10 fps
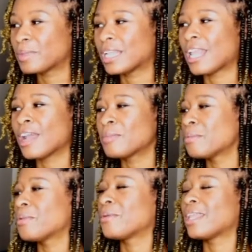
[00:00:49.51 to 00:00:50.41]
And a lot of
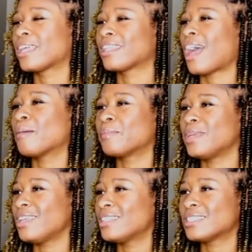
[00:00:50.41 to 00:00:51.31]
people I
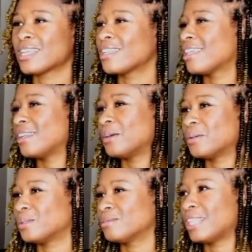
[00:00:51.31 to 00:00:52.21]
meet say they
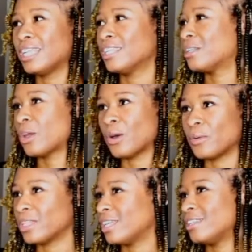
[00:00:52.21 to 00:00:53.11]
didn't know
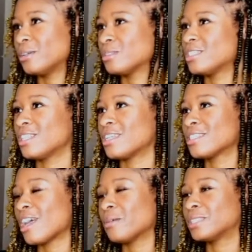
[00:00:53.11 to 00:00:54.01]
or they don't see that
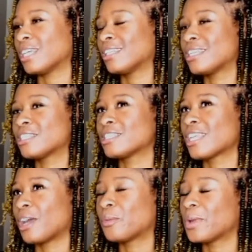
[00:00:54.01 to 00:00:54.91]
side, which I think is
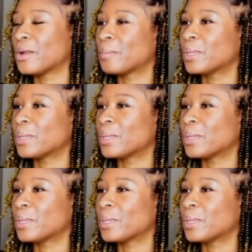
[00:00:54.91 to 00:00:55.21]
kind of weird.